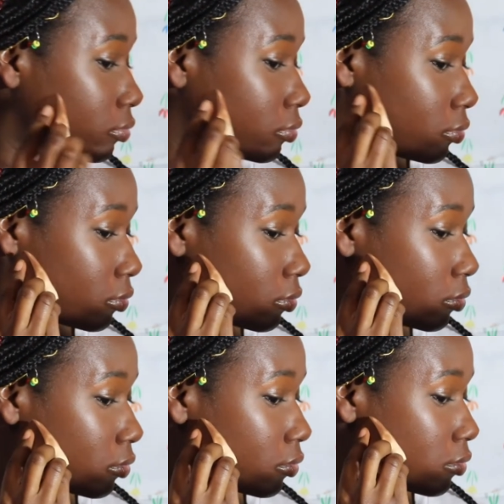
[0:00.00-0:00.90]

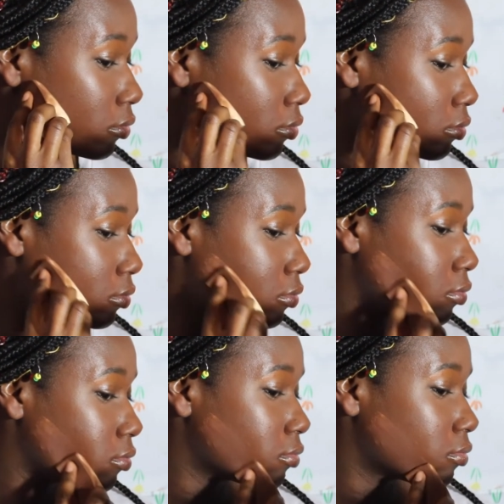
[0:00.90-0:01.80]

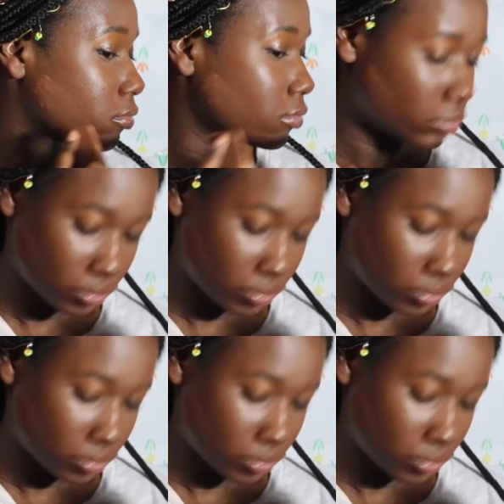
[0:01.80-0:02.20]
Nobody speaks.